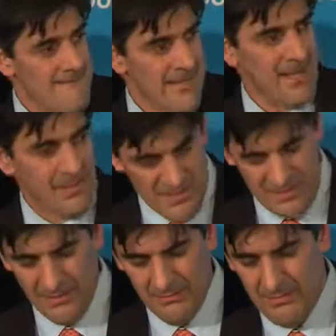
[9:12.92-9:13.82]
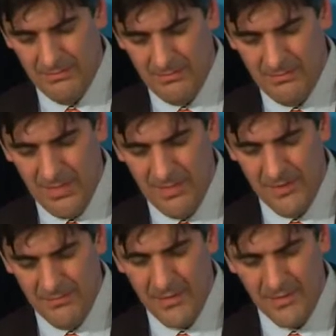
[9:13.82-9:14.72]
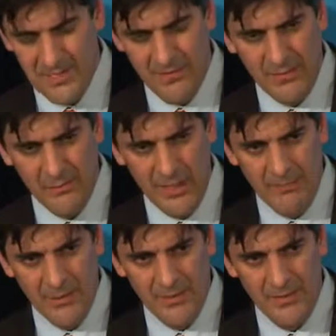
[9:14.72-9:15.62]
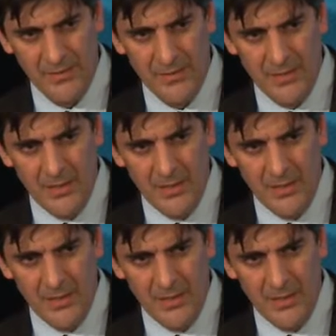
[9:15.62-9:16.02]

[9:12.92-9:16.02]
I could have the advantage of having read up on this,